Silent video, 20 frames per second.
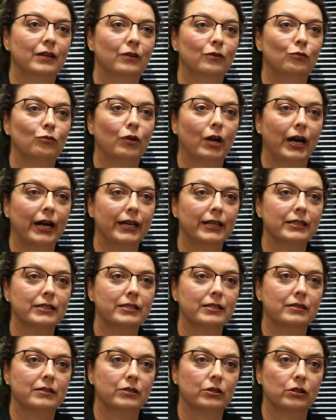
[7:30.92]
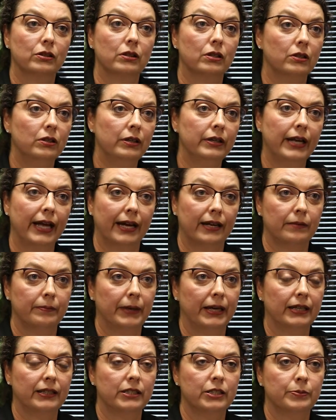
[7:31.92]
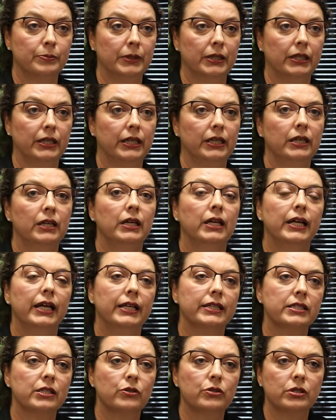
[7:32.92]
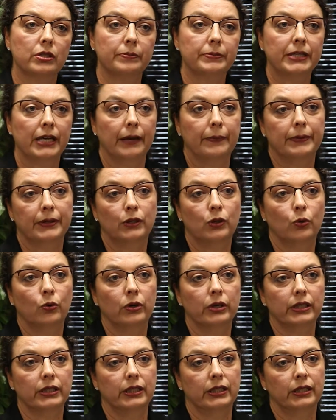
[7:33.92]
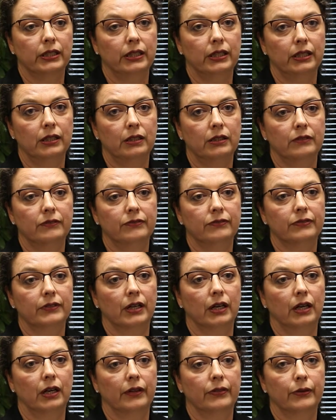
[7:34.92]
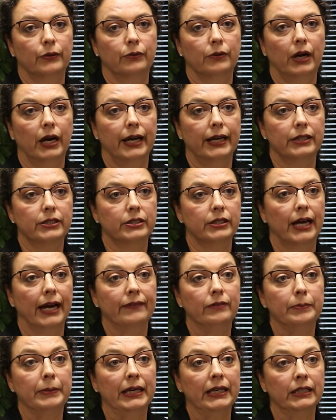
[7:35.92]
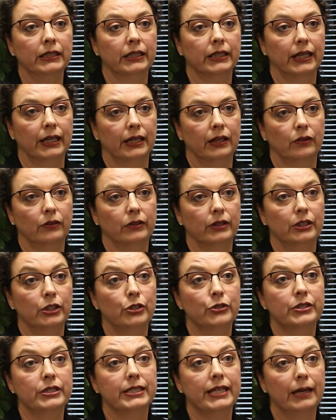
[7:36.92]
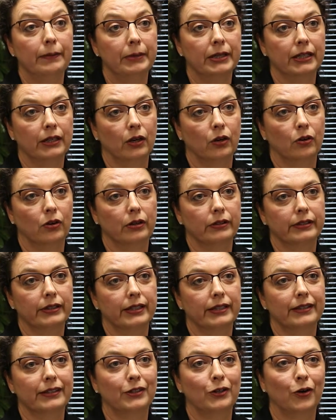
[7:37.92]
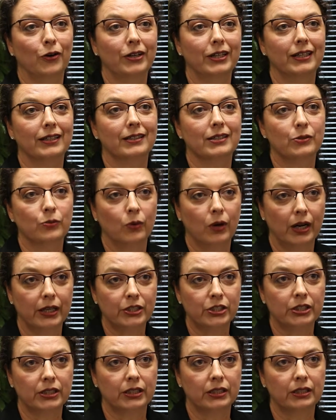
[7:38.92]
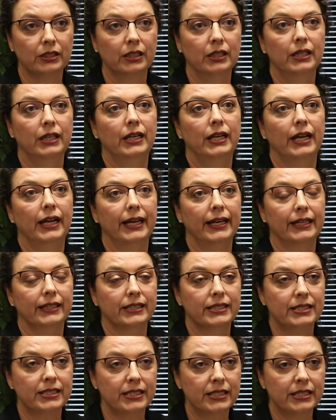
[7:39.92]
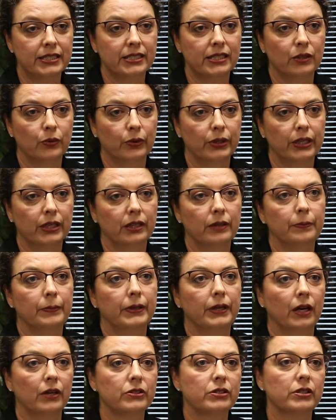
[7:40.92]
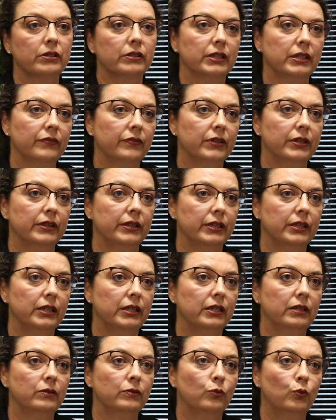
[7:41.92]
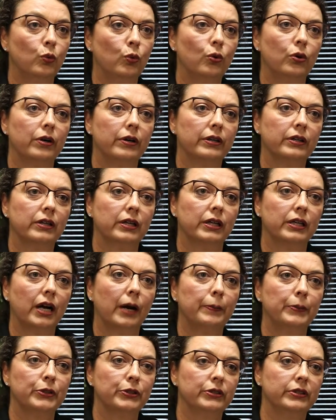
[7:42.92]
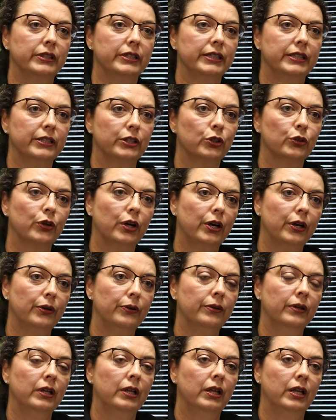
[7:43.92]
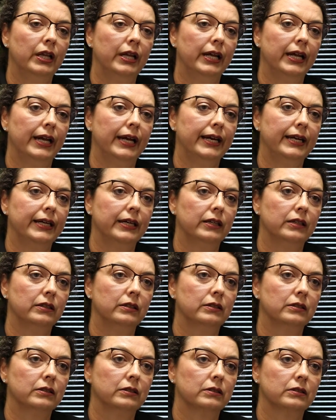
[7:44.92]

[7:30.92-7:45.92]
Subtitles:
rights to learn how to manage money. And so sometimes the court can give the right to have a bank account and use a debit card that the guardian is watching and assisting with, but also giving the ward an opportunity to grow and